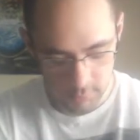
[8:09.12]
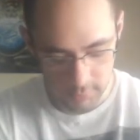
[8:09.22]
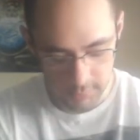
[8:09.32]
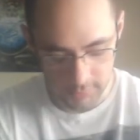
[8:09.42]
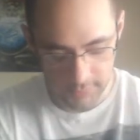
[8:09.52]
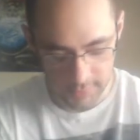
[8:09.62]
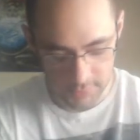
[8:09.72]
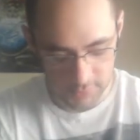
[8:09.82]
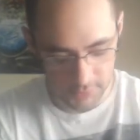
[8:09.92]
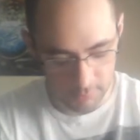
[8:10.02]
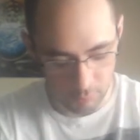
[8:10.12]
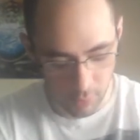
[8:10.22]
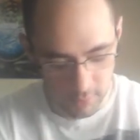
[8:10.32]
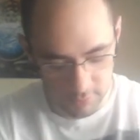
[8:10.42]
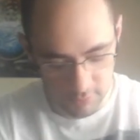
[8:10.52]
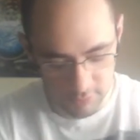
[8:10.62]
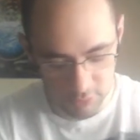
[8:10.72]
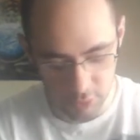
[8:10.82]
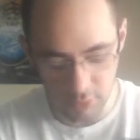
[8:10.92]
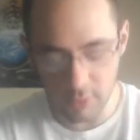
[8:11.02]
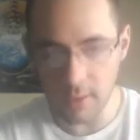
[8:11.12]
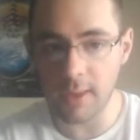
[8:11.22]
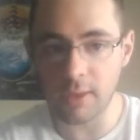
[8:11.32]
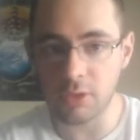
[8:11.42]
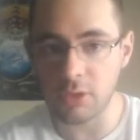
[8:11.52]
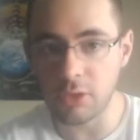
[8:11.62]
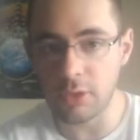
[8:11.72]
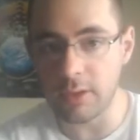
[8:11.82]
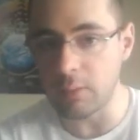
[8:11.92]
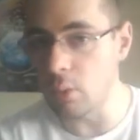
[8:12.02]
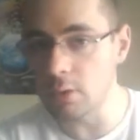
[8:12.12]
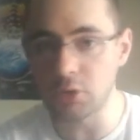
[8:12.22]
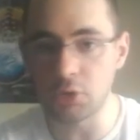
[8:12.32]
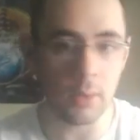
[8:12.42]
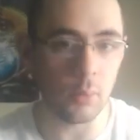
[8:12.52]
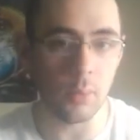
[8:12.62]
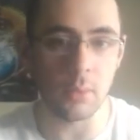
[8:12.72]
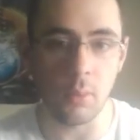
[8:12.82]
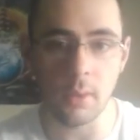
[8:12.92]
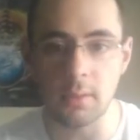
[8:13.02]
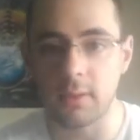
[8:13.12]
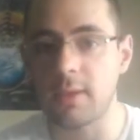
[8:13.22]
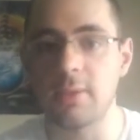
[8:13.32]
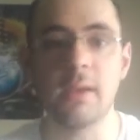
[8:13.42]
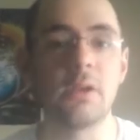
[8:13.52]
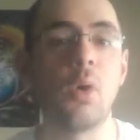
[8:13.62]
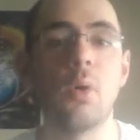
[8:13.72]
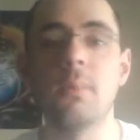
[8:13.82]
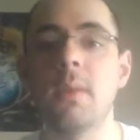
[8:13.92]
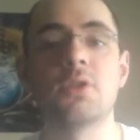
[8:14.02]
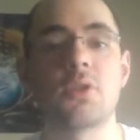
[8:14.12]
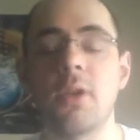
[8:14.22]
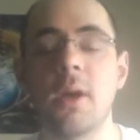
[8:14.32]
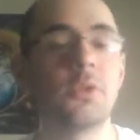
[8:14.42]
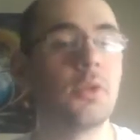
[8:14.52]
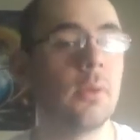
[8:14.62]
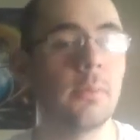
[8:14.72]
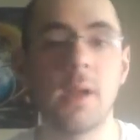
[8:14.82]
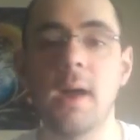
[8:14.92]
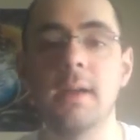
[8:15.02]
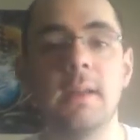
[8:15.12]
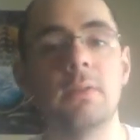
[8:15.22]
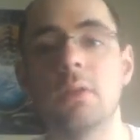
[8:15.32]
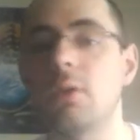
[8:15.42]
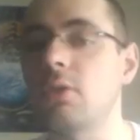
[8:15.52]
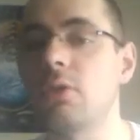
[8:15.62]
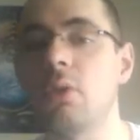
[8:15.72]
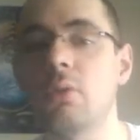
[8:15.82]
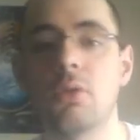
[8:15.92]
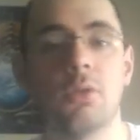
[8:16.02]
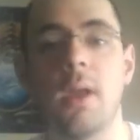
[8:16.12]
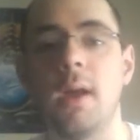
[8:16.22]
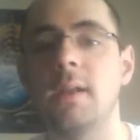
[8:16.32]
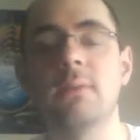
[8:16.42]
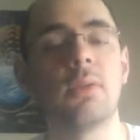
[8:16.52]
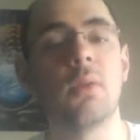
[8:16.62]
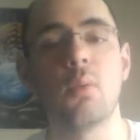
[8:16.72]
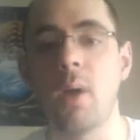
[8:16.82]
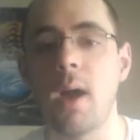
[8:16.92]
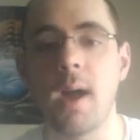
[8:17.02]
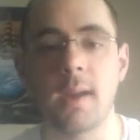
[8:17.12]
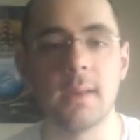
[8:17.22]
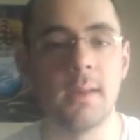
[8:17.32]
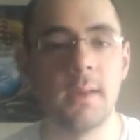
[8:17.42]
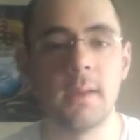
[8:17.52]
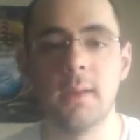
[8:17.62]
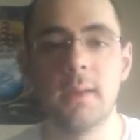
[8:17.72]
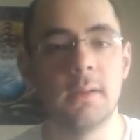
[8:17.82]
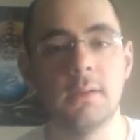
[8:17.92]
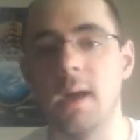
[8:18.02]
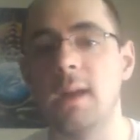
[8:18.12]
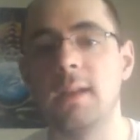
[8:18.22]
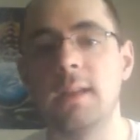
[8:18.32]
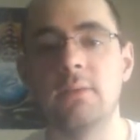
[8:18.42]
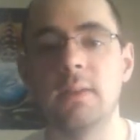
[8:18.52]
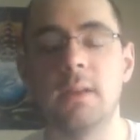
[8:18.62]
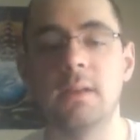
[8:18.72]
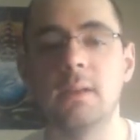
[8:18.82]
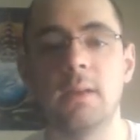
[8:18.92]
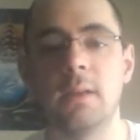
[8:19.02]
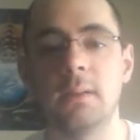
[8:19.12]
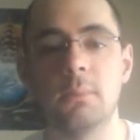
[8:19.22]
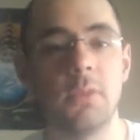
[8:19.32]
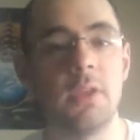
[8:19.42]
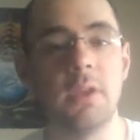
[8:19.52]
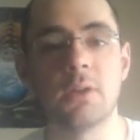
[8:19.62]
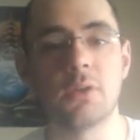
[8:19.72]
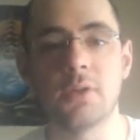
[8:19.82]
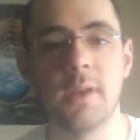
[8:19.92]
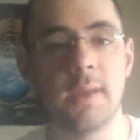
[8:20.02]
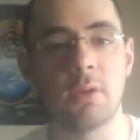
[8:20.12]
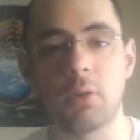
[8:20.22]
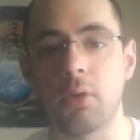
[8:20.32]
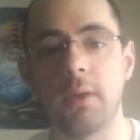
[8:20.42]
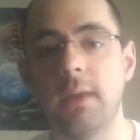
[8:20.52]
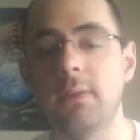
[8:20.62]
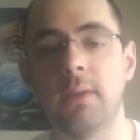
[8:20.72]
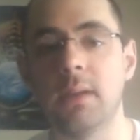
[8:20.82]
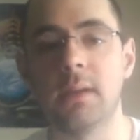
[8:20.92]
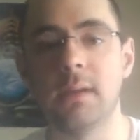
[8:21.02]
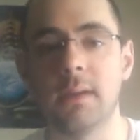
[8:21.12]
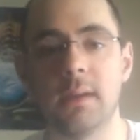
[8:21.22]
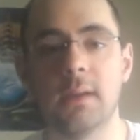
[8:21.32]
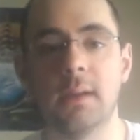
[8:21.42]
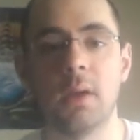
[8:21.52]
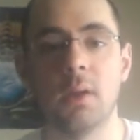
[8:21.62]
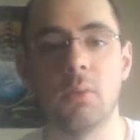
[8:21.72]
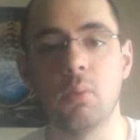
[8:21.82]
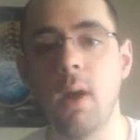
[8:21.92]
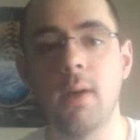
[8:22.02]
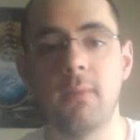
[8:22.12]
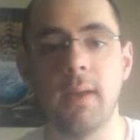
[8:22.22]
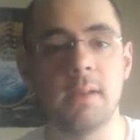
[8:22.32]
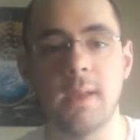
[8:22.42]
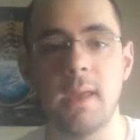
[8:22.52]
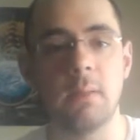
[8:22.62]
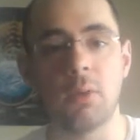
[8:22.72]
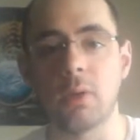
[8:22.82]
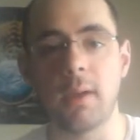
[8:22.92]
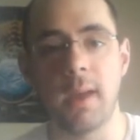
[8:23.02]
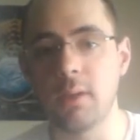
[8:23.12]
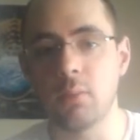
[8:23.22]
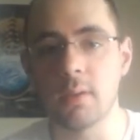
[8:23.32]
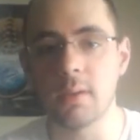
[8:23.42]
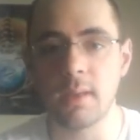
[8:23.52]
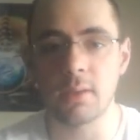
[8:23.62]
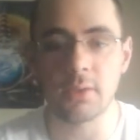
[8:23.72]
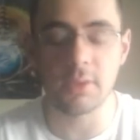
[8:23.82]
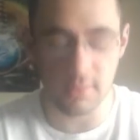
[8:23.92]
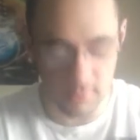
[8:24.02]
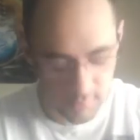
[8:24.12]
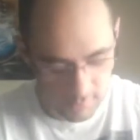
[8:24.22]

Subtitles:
Brock Lesnar is the 1-21-1 and said that no one measures up to him, not even Stone Cold, not even The Rock, not even The Undertaker, or even Rob Van Dam or anyone else.